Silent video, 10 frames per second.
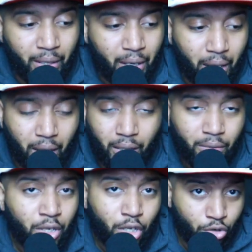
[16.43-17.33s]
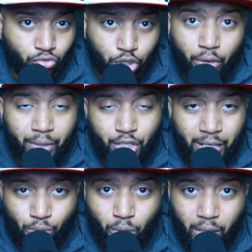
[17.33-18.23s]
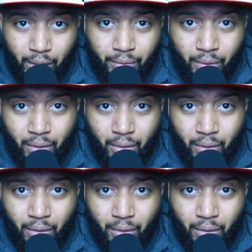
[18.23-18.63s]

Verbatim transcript: Uh, Jokic has won